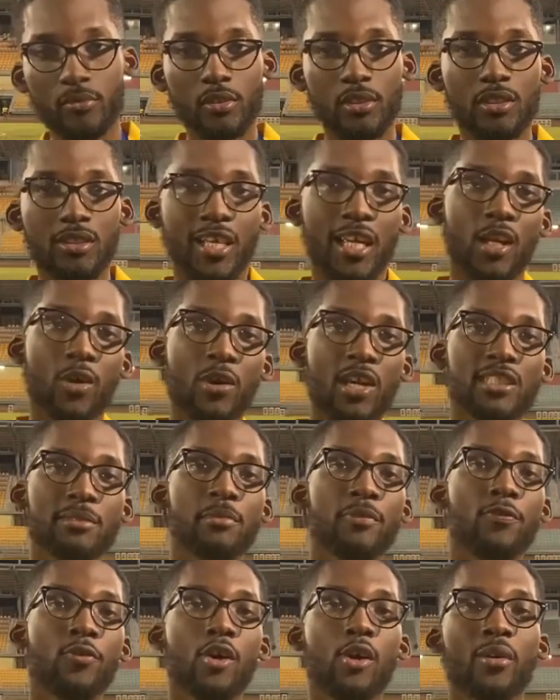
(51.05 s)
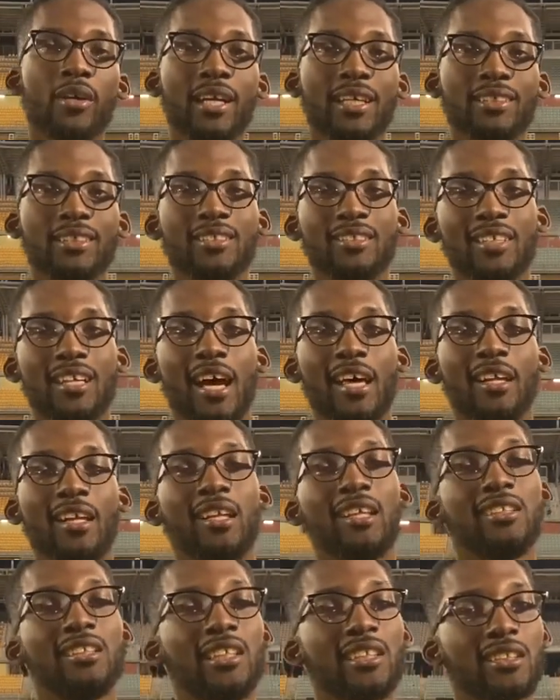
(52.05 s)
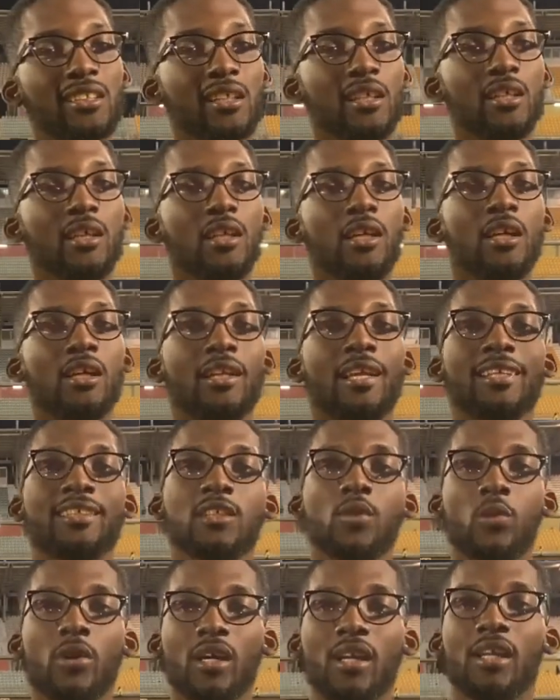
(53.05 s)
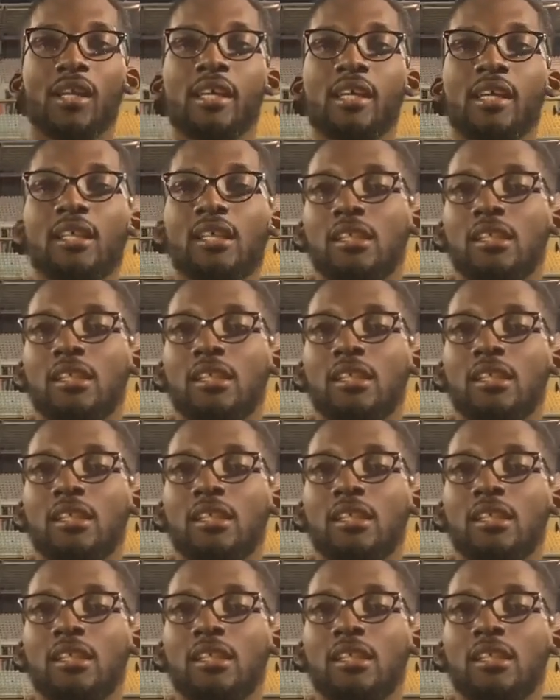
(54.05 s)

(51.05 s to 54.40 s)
So anyways, before we get into the analysis, let's quickly